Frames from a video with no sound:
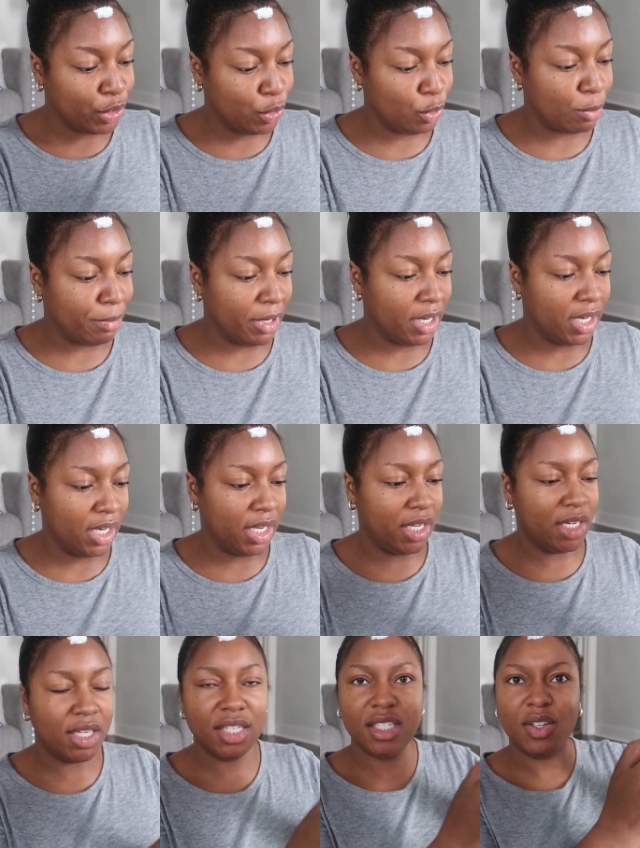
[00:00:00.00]
do the
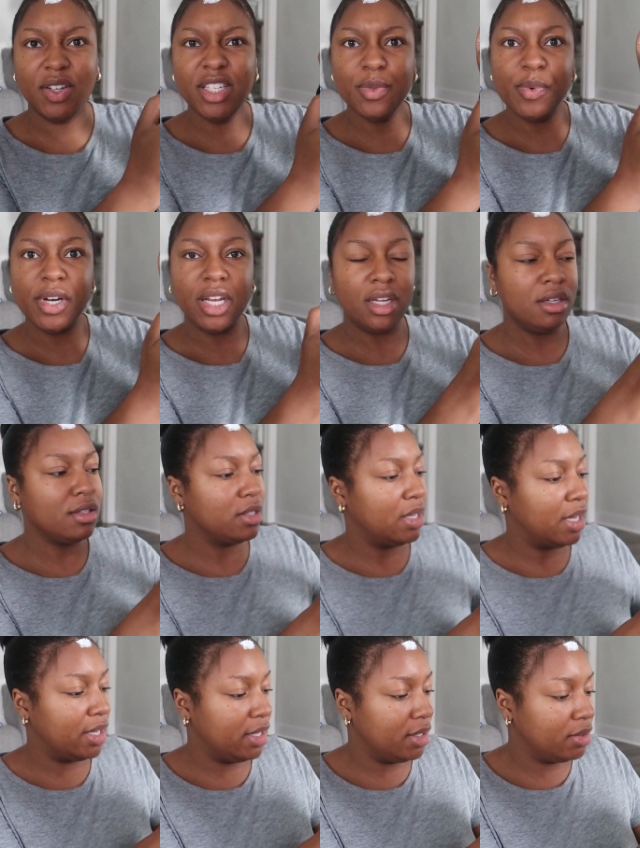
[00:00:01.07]
bun. So this what it looks
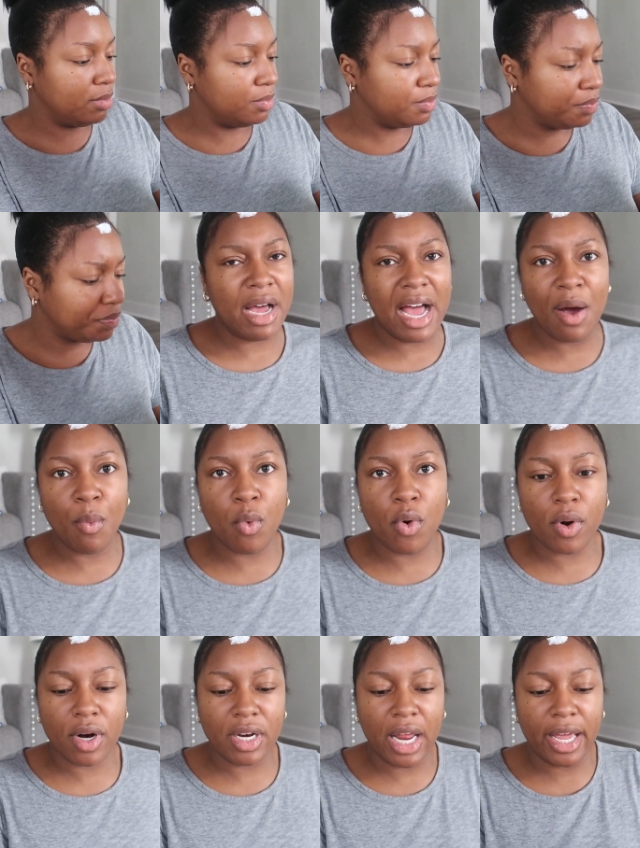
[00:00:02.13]
like. I
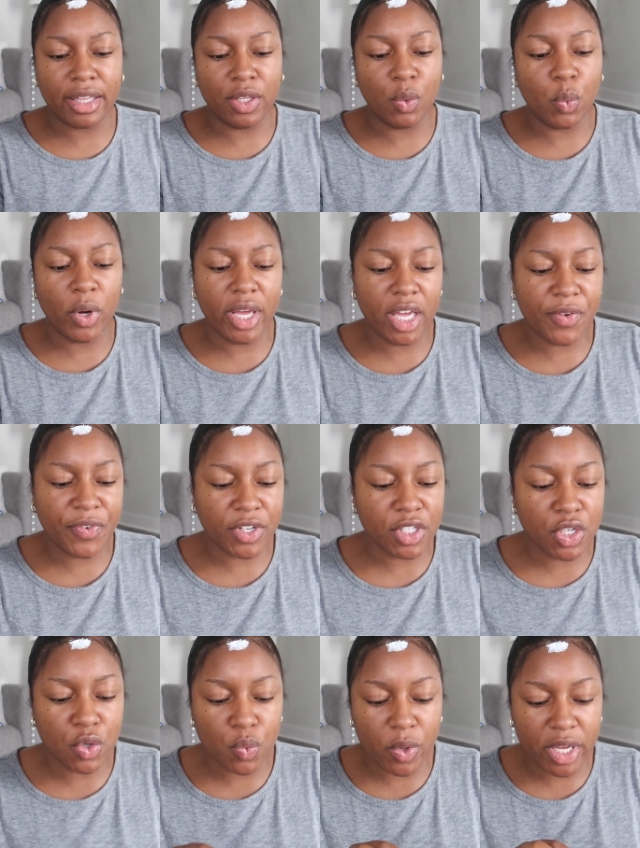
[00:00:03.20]
wore like the wig for
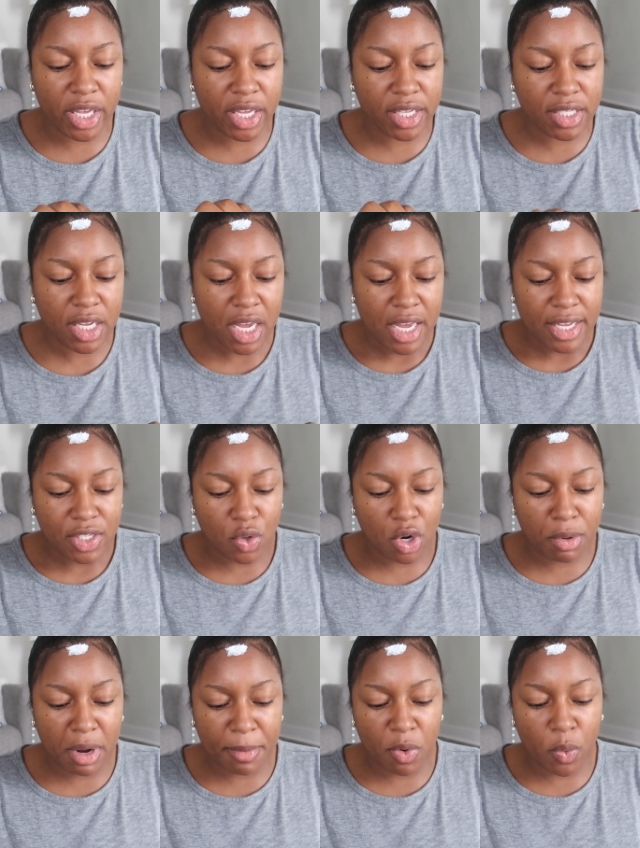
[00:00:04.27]
two weeks. So
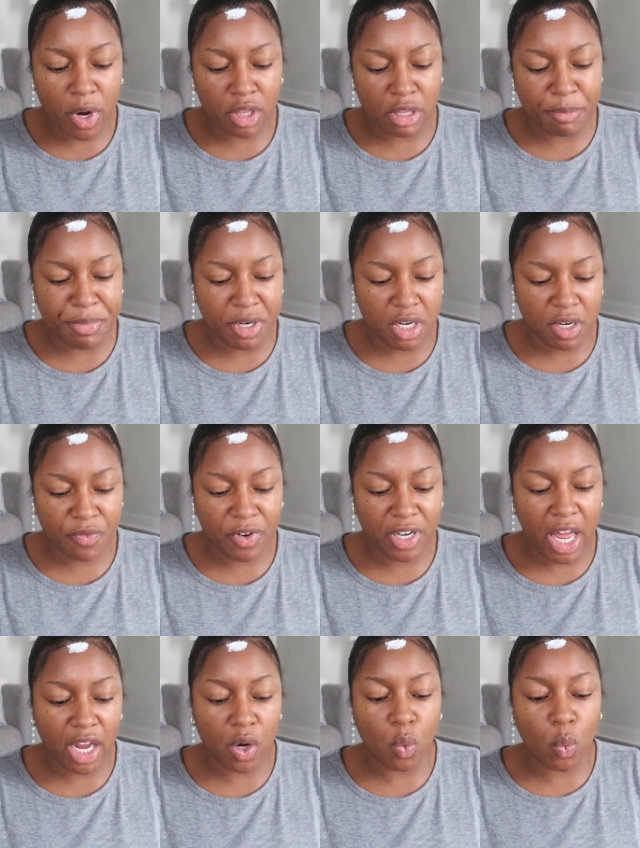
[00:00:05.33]
I probably wear the bun for
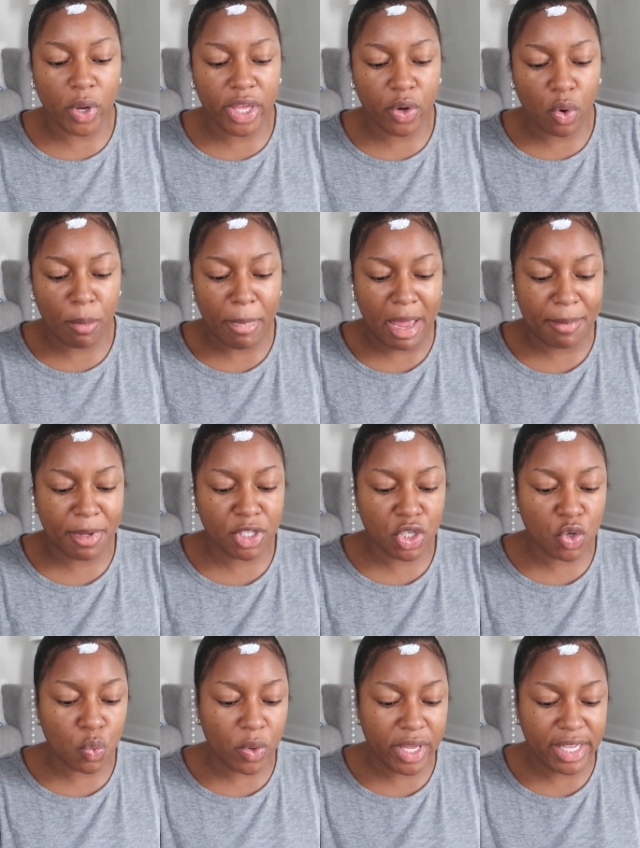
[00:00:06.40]
like a week or maybe
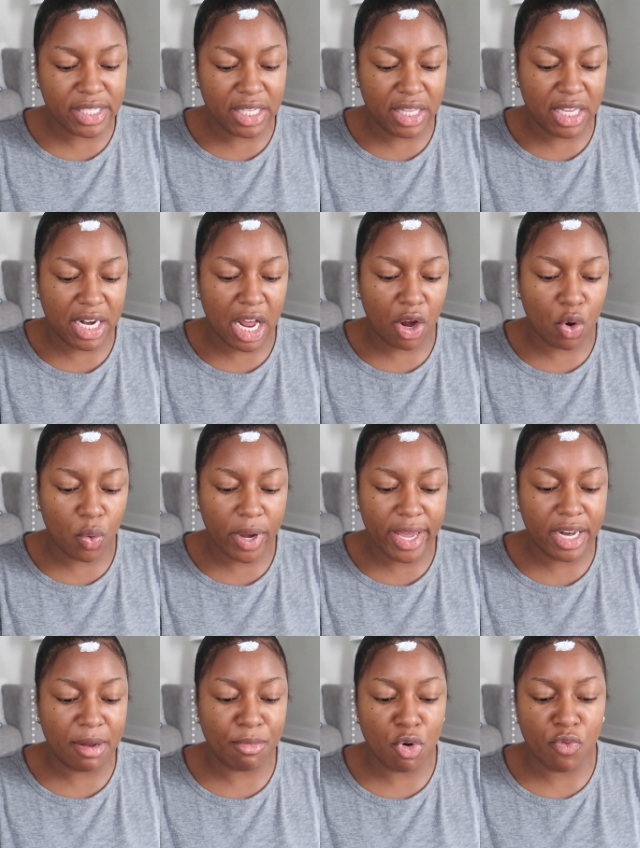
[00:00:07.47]
two weeks and then I go
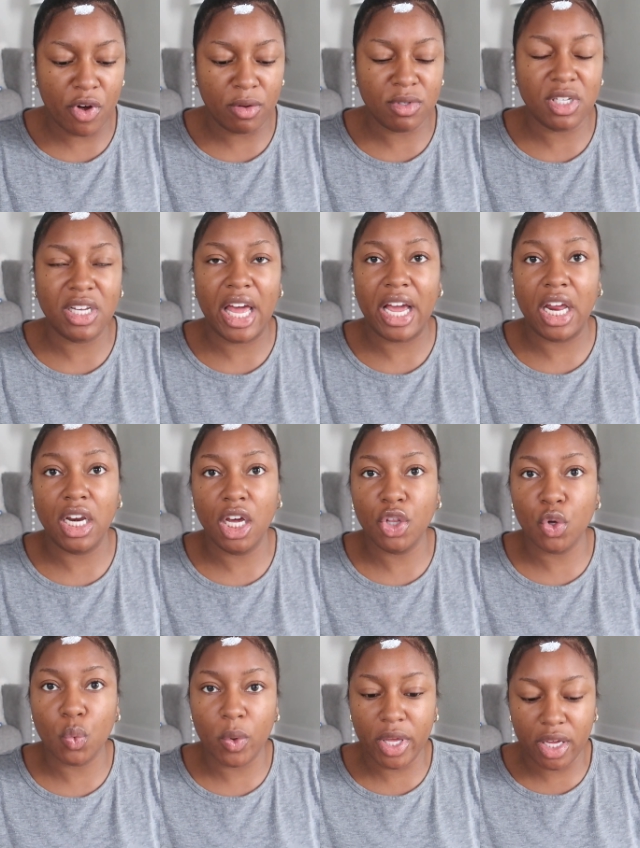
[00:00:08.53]
ahead and move on to like
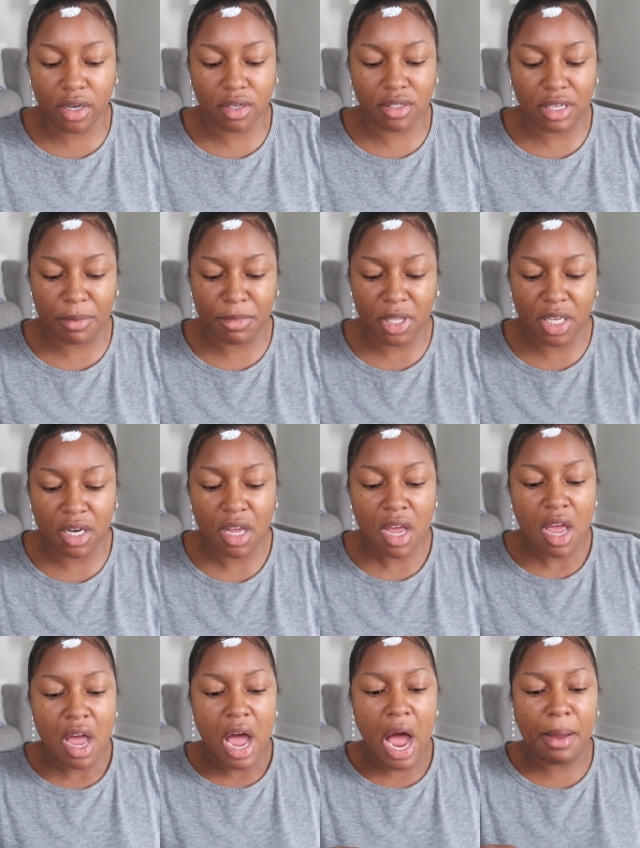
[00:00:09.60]
another wig or something.
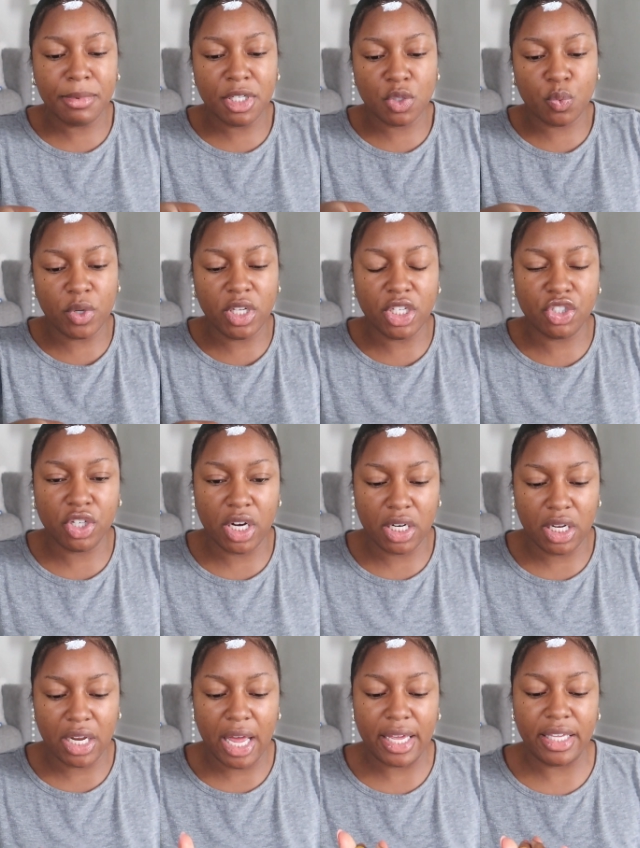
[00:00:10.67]
I'm just really
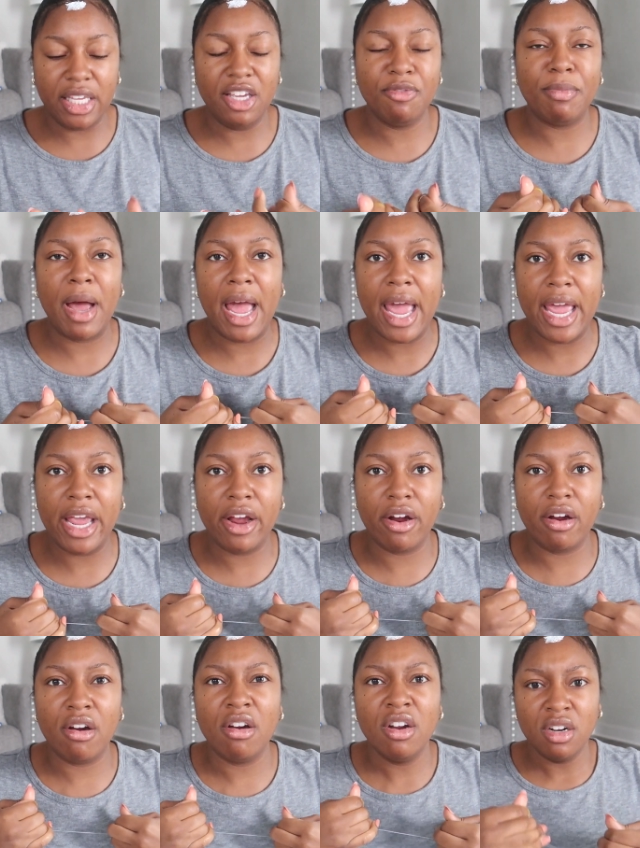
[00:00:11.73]
trying to like give my
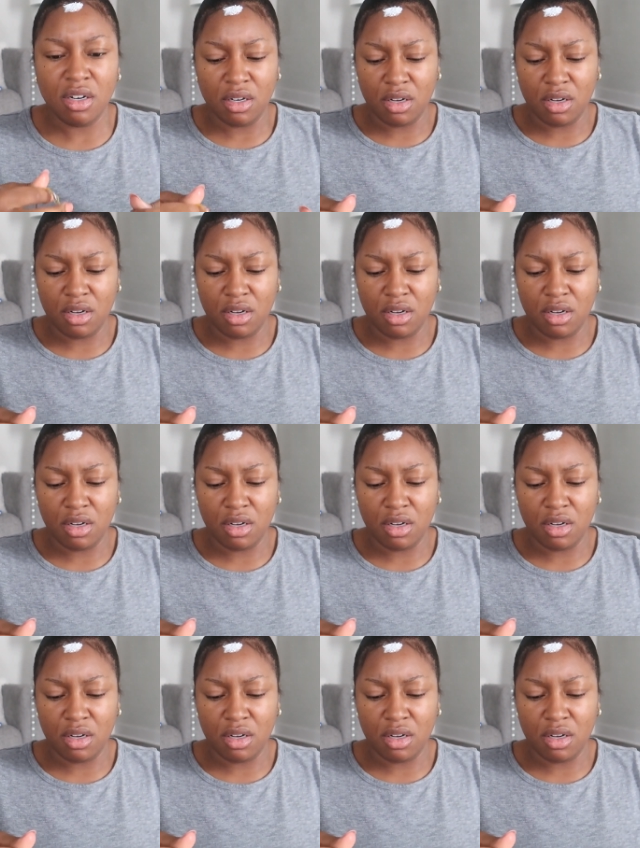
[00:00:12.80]
hair